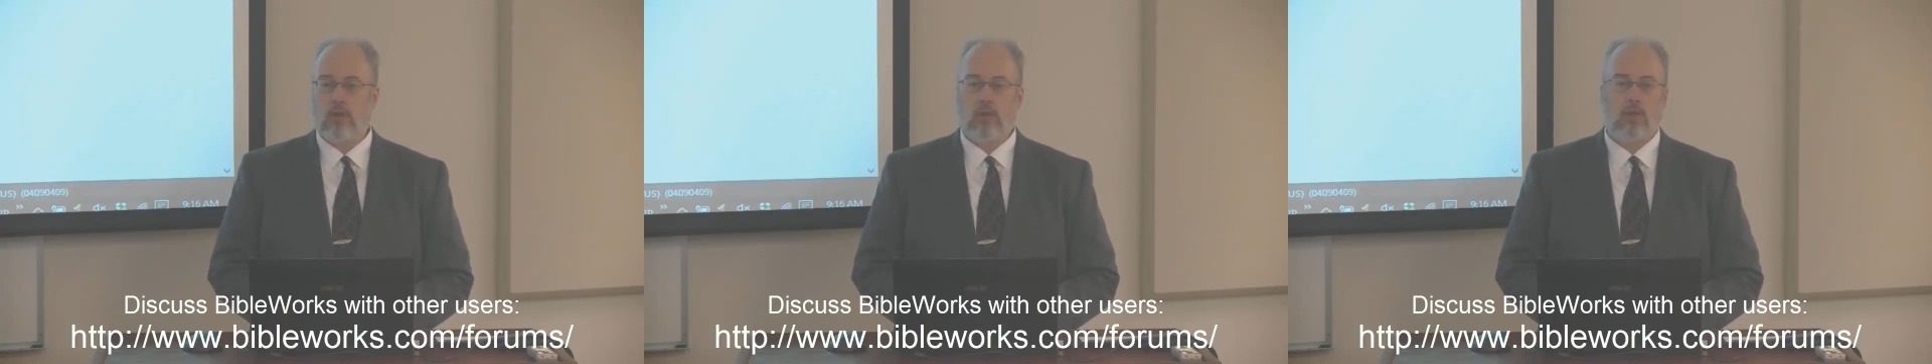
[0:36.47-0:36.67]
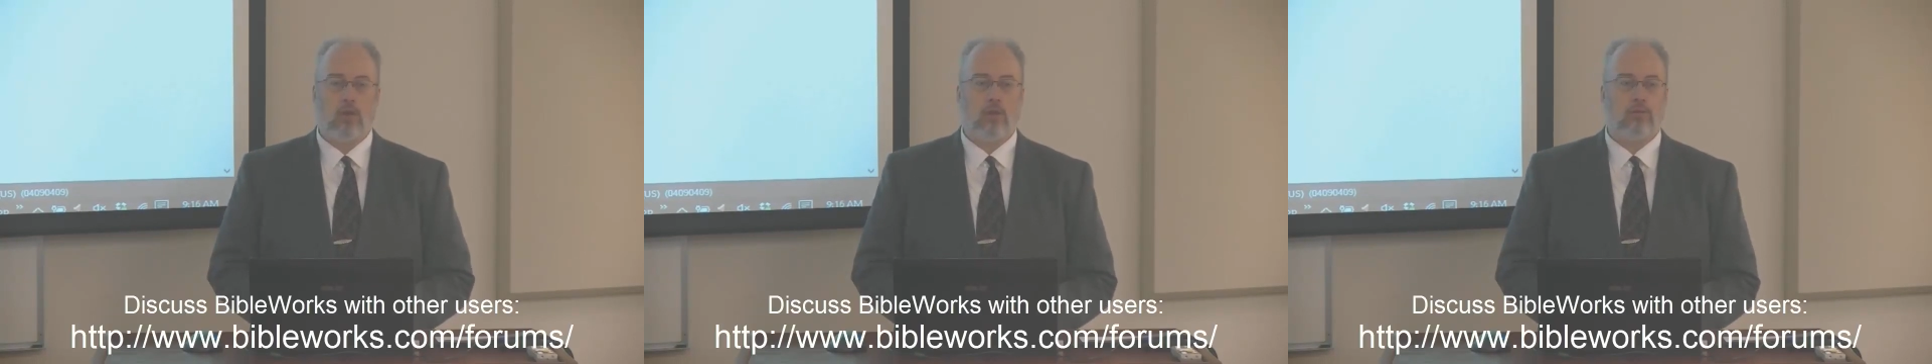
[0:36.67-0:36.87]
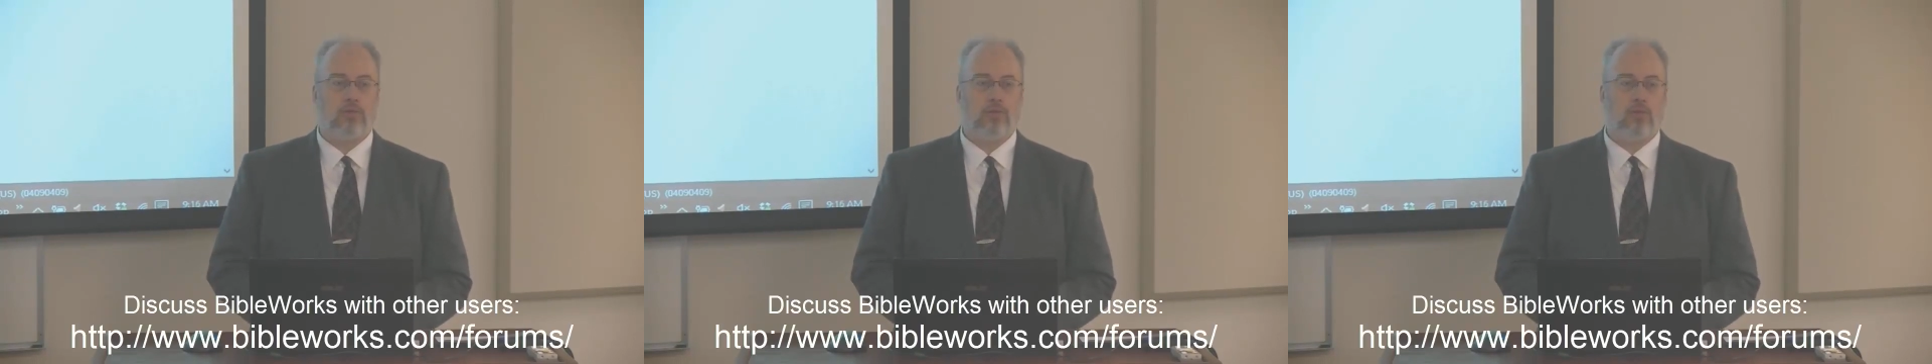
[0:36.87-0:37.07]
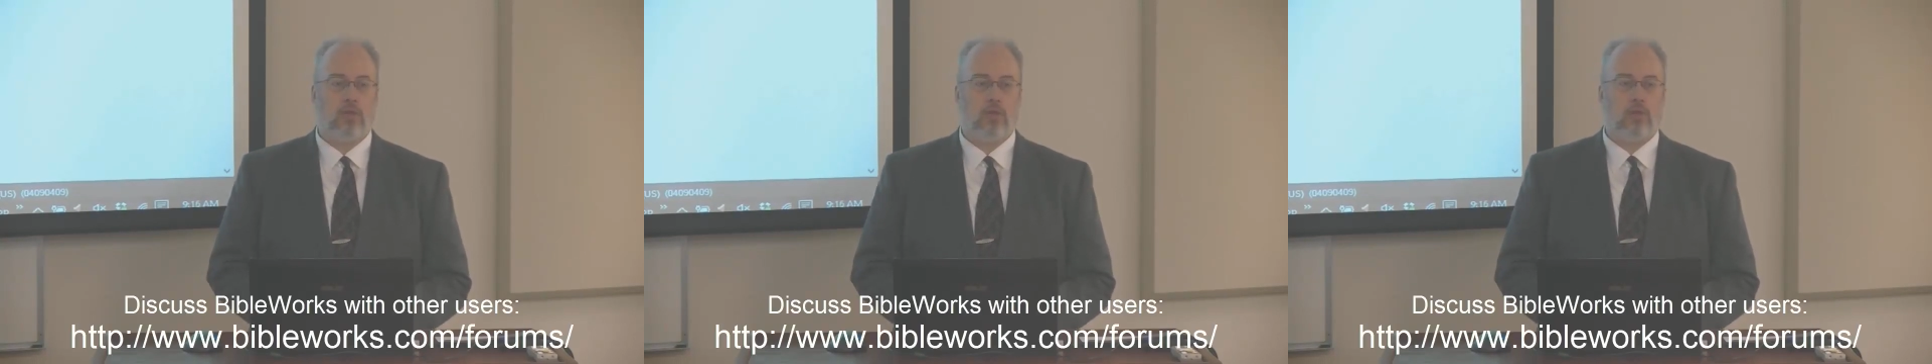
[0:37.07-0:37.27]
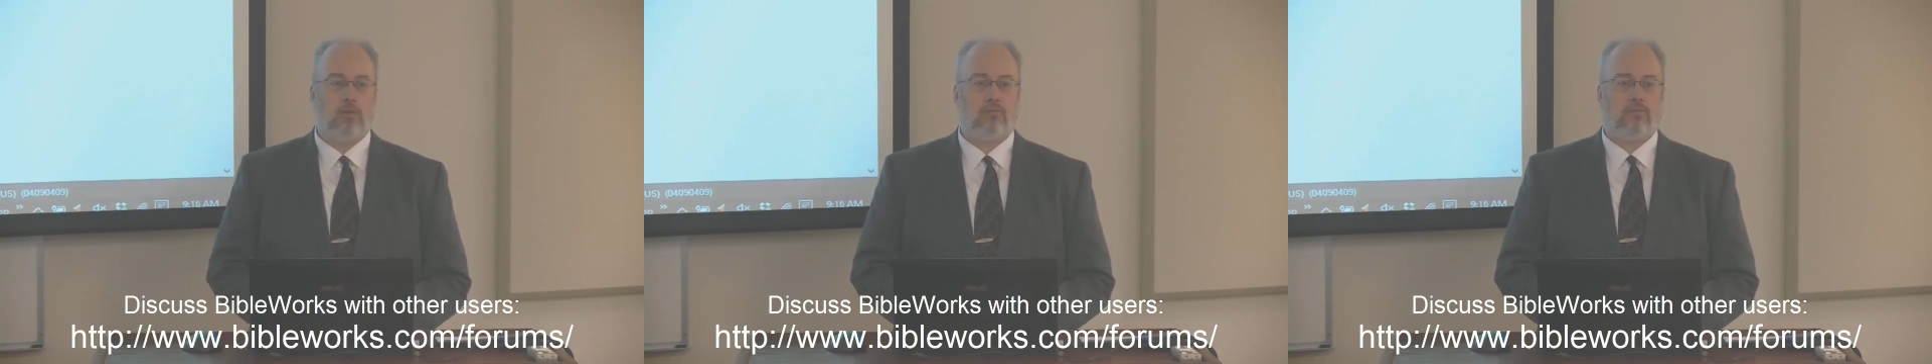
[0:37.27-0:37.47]
You can go to
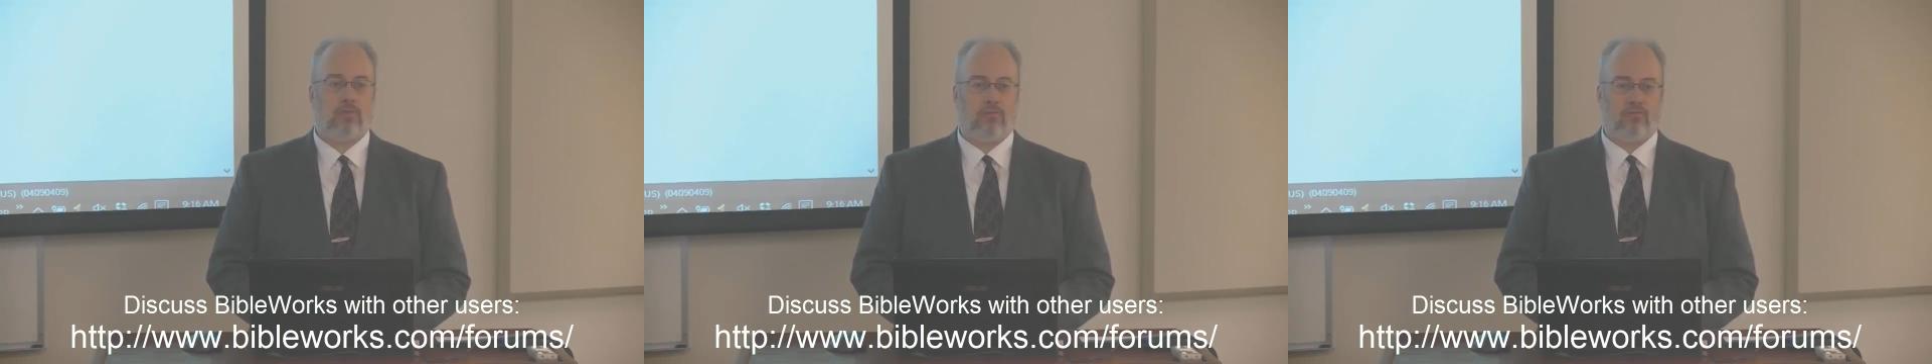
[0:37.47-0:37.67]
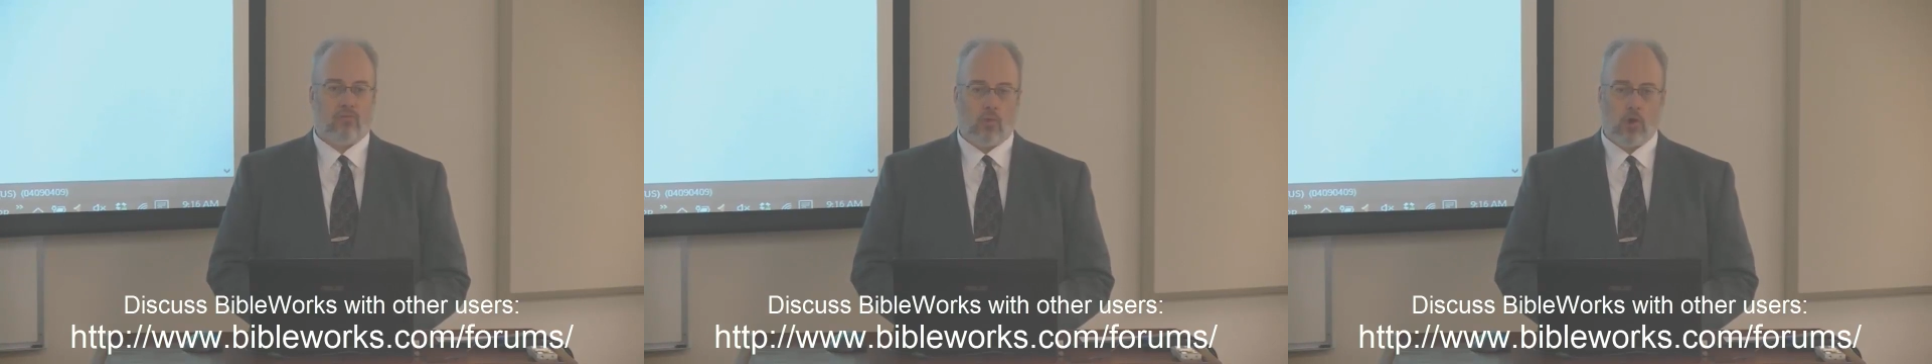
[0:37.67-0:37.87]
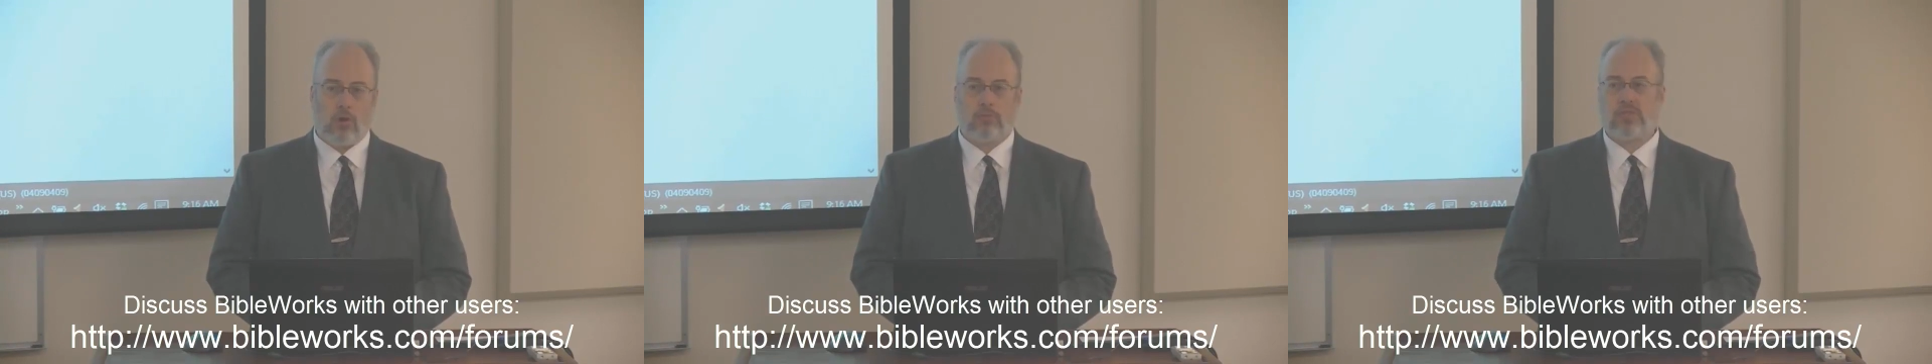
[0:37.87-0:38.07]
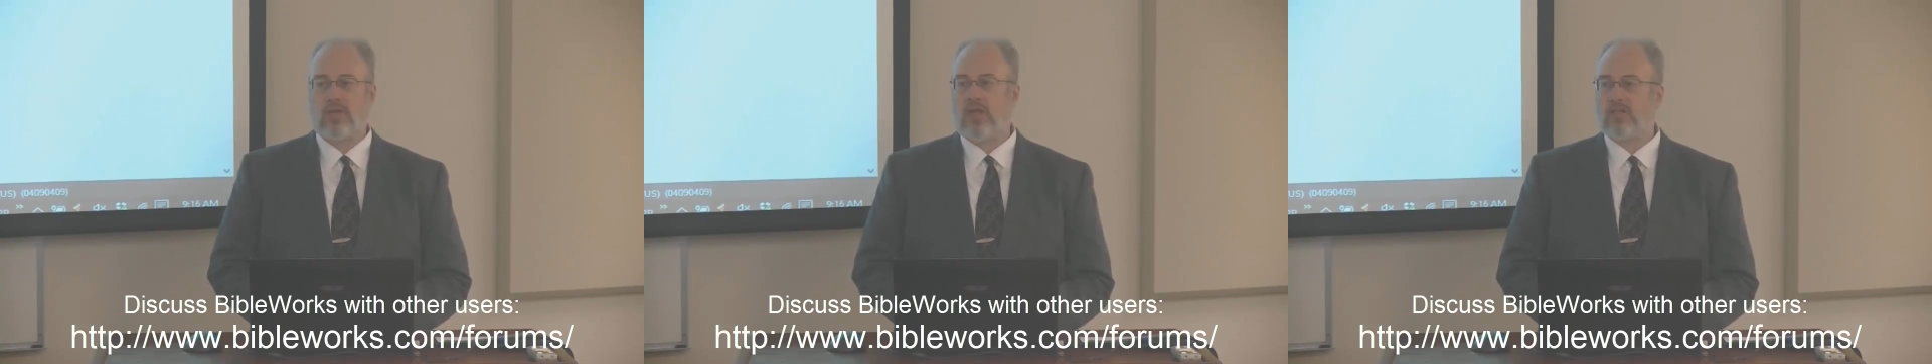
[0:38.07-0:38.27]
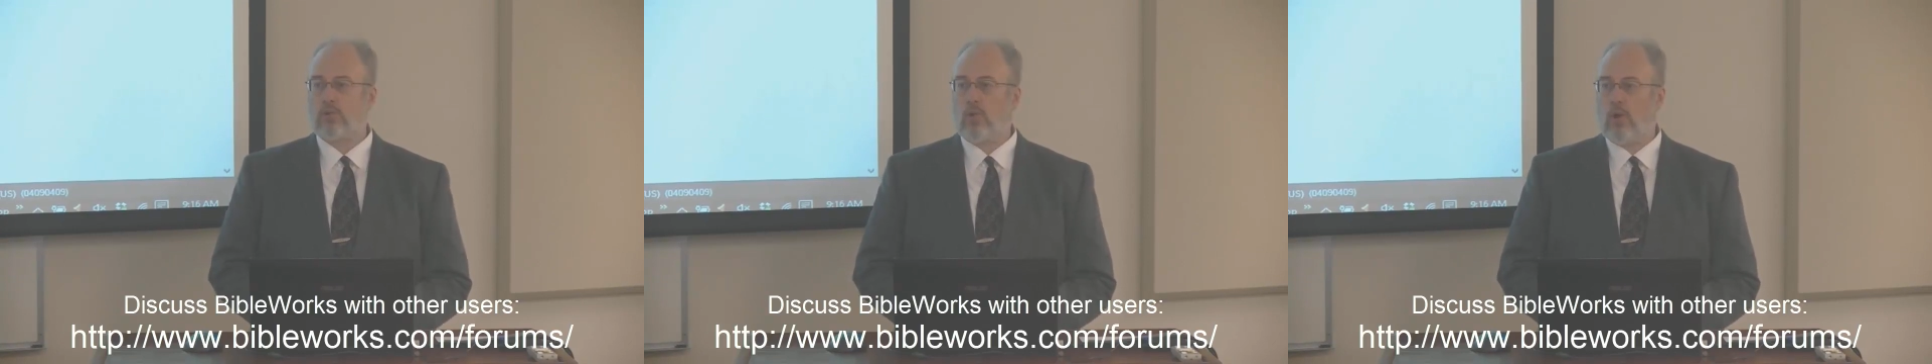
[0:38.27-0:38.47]
the, the forums
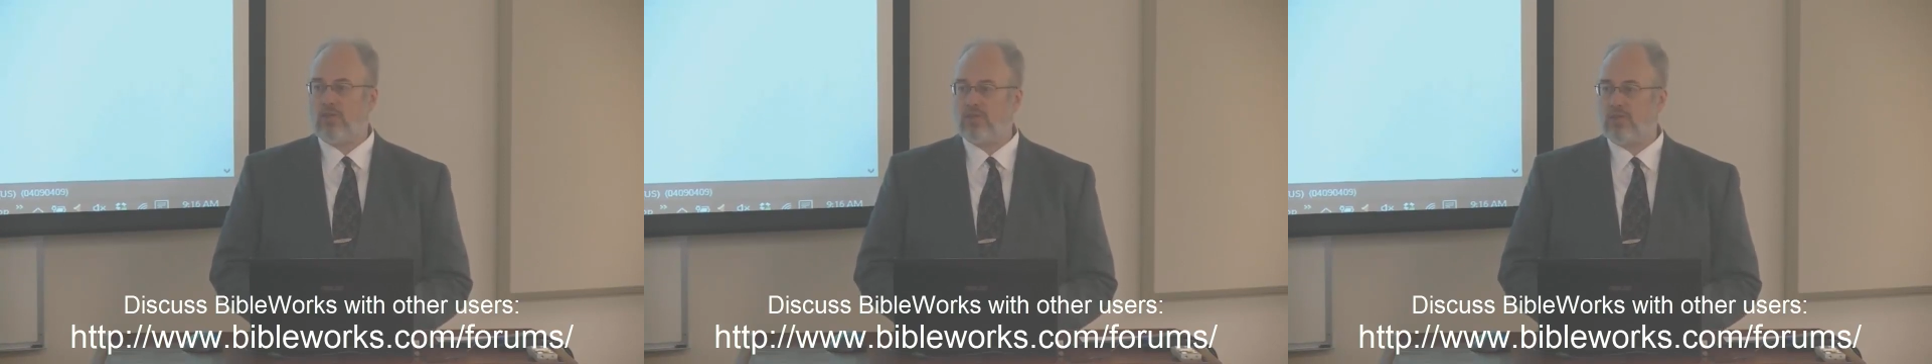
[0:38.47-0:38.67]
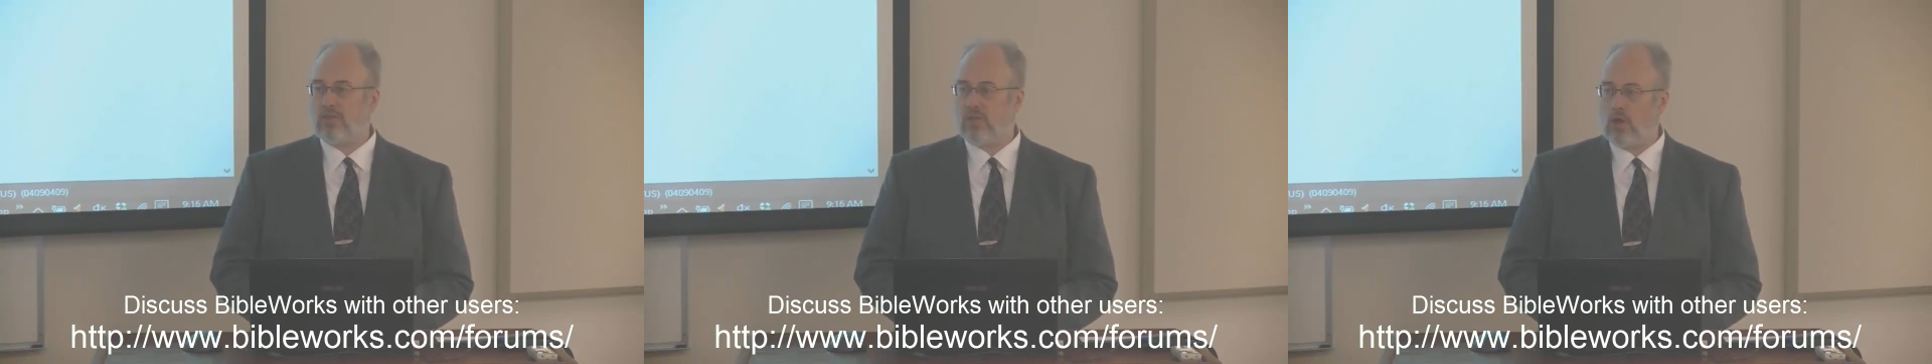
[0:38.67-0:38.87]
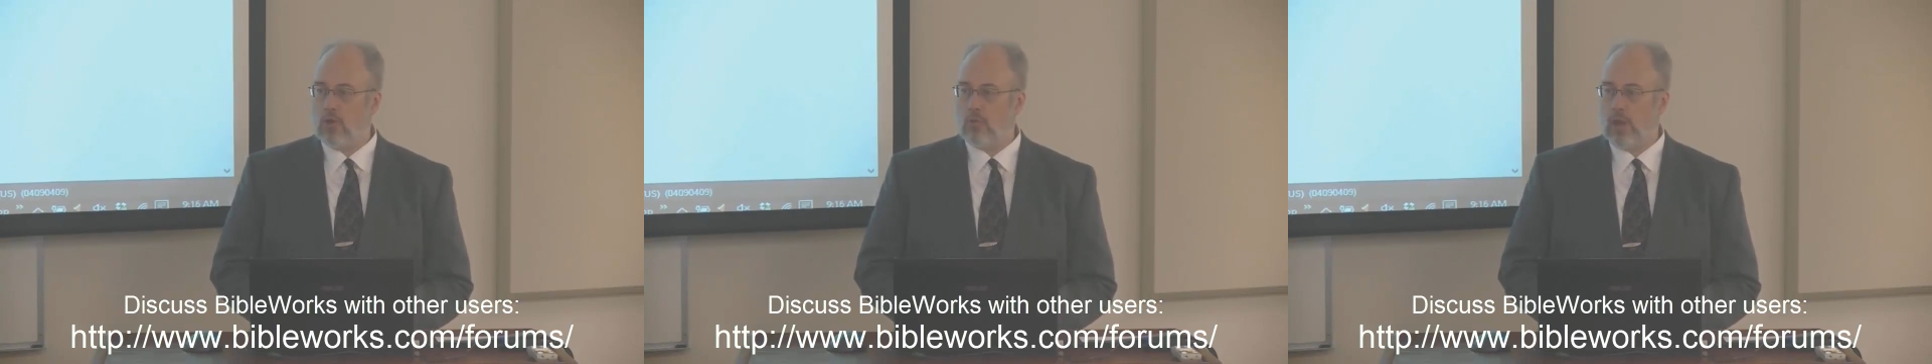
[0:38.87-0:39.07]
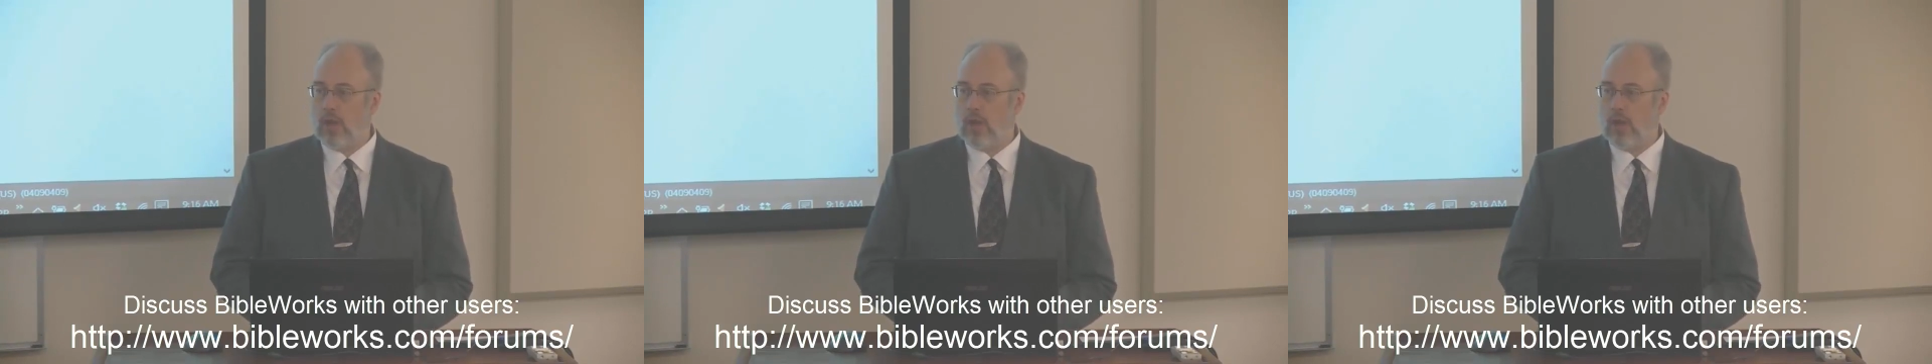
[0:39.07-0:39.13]
and ask questions there,